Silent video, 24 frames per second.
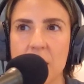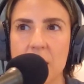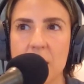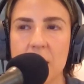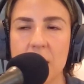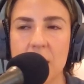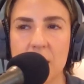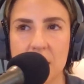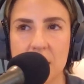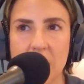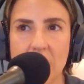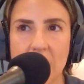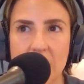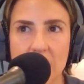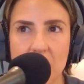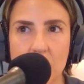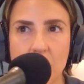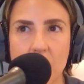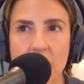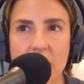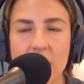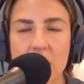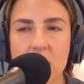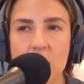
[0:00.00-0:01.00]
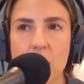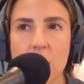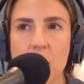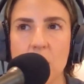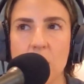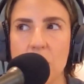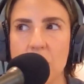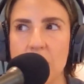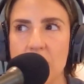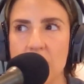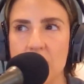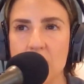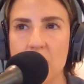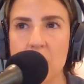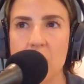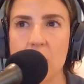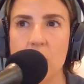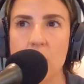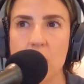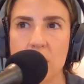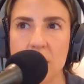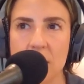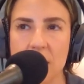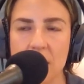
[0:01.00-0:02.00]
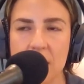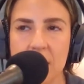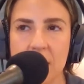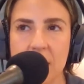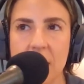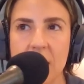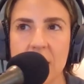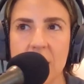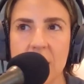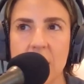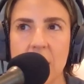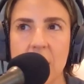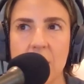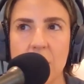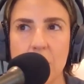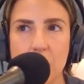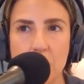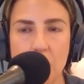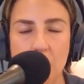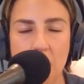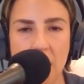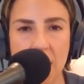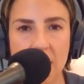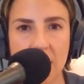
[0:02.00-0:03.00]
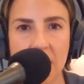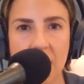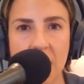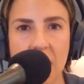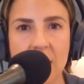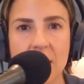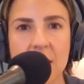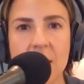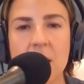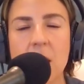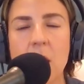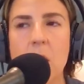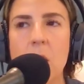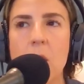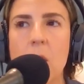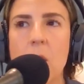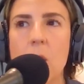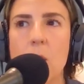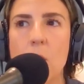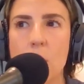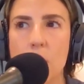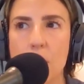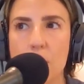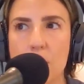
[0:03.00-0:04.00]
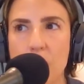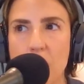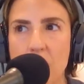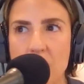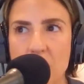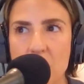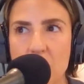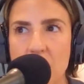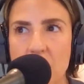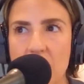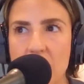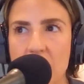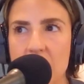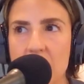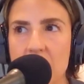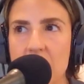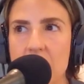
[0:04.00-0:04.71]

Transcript: success, right? So, the failure or success of a process or a project.